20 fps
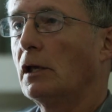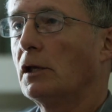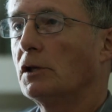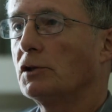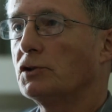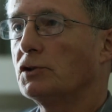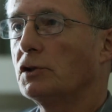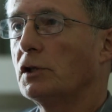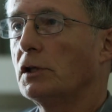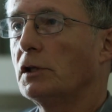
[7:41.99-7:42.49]

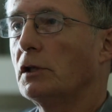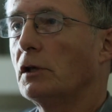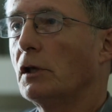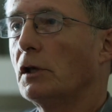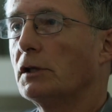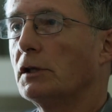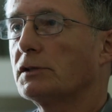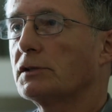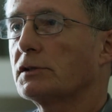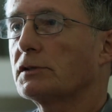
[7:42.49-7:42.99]

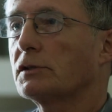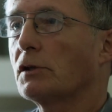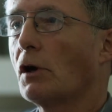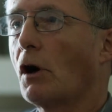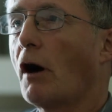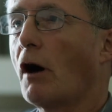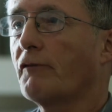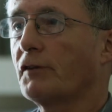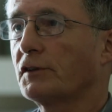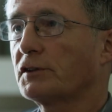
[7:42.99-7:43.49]
is
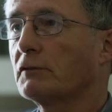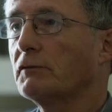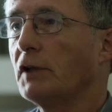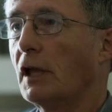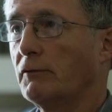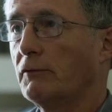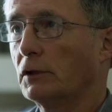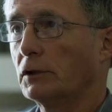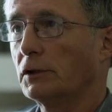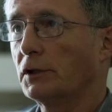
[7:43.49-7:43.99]
Office of
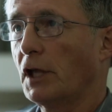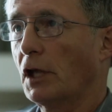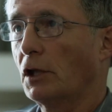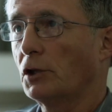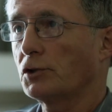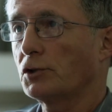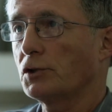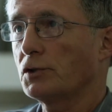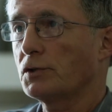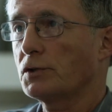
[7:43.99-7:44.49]
Naval
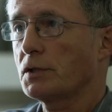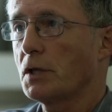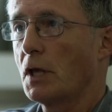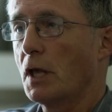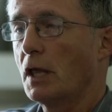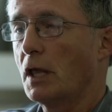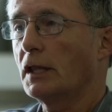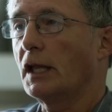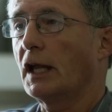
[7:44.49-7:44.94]
Intelligence,